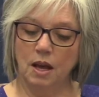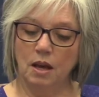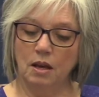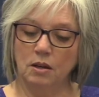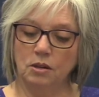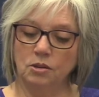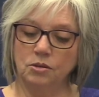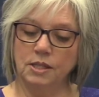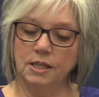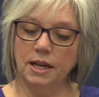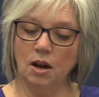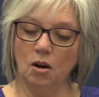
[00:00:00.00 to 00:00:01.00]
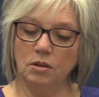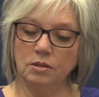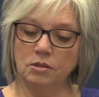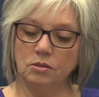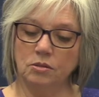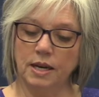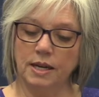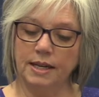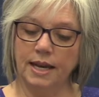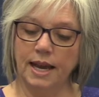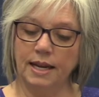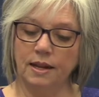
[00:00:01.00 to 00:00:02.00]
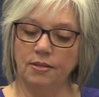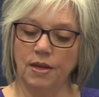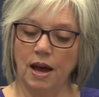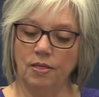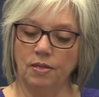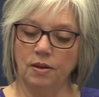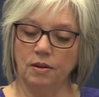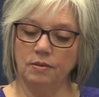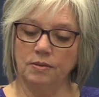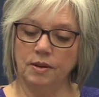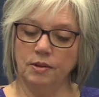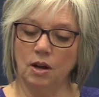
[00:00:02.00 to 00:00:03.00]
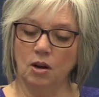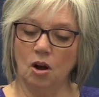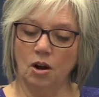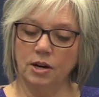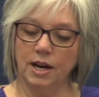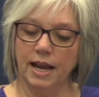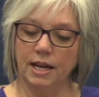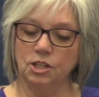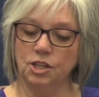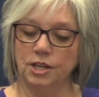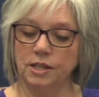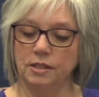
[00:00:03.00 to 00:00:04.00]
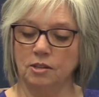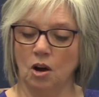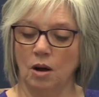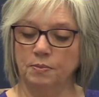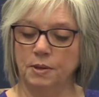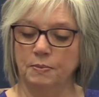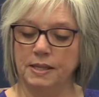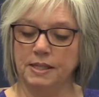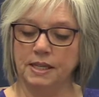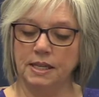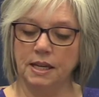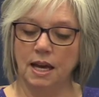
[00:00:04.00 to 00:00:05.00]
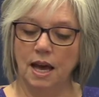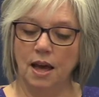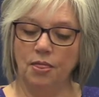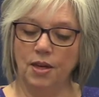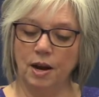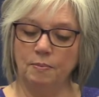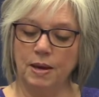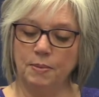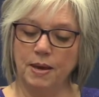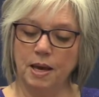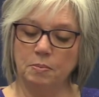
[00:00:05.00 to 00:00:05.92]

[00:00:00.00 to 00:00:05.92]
Koosley also indicated that the congregation is optimistic that it may be able